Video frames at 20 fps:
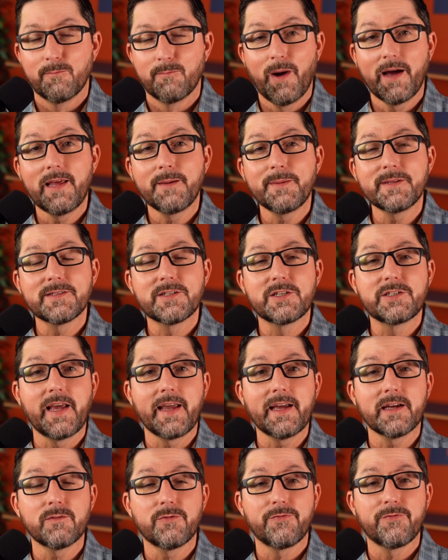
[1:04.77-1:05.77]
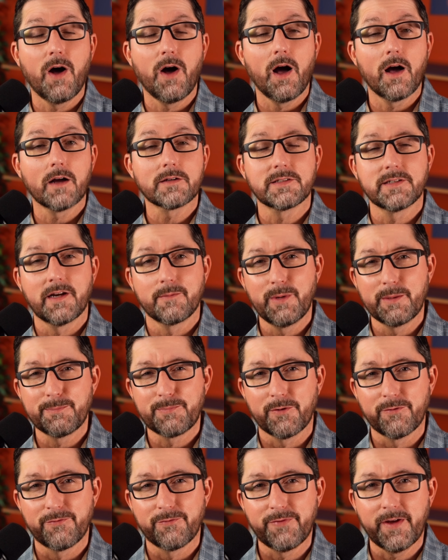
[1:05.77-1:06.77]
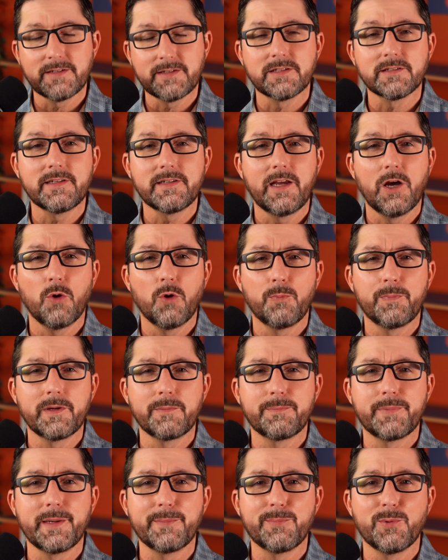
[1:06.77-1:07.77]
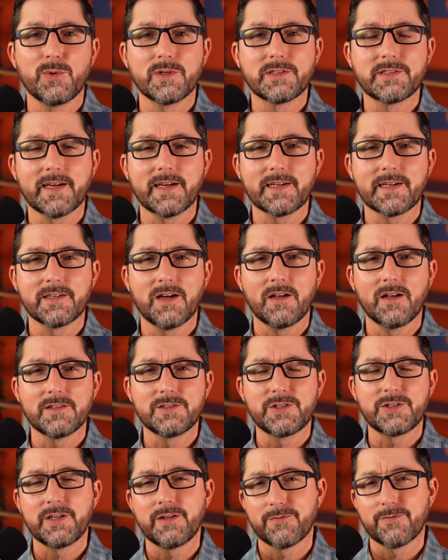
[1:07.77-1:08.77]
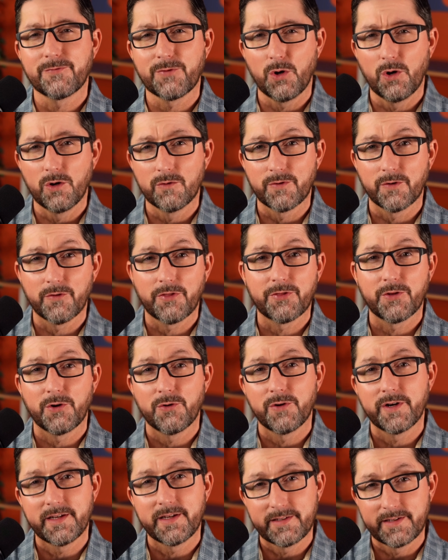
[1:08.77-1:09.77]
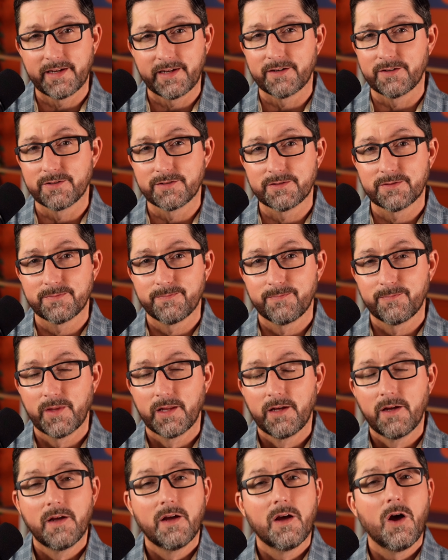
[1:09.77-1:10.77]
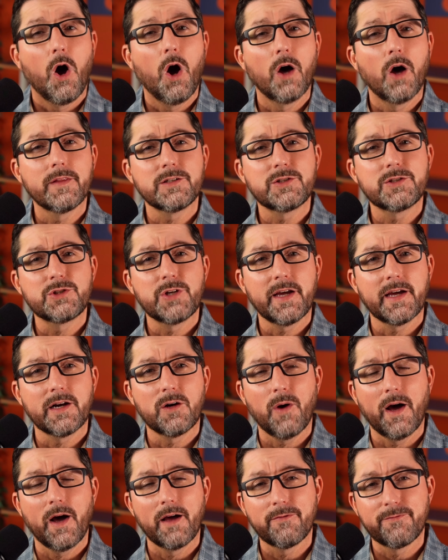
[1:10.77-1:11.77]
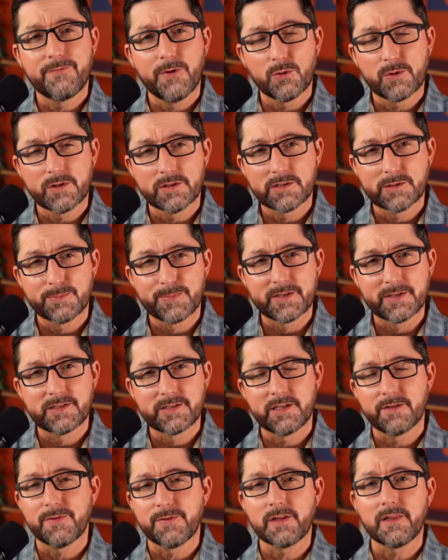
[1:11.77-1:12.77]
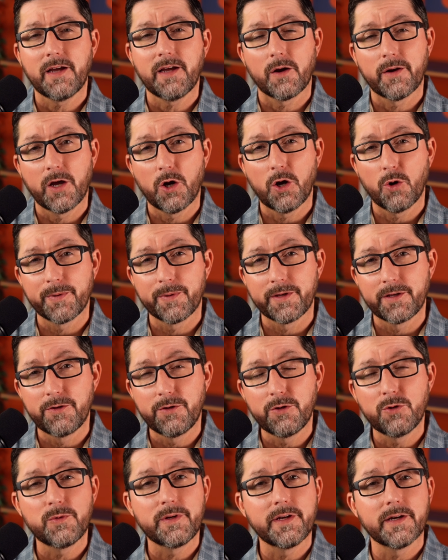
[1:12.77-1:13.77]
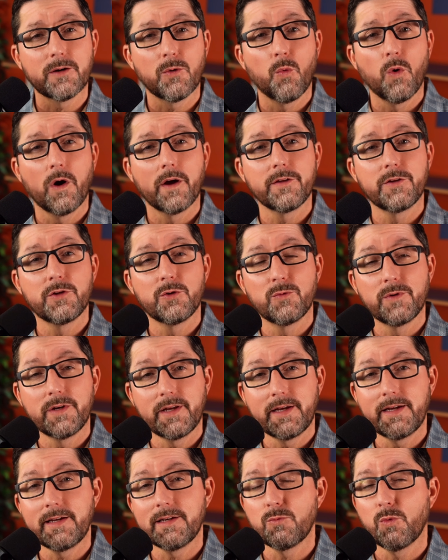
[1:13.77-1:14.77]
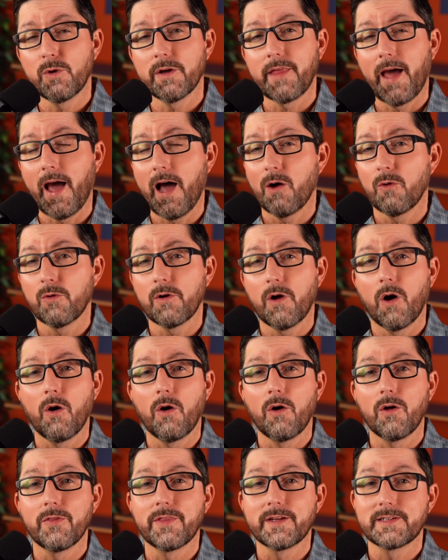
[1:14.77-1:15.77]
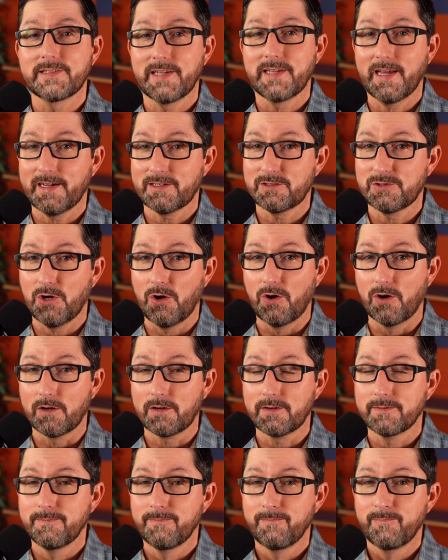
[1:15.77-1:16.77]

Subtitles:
My name is DANFOX, and I've been professionally helping people with technology for over 30 years. On this channel, I focus specifically on helping you get what you need without all the tech talk.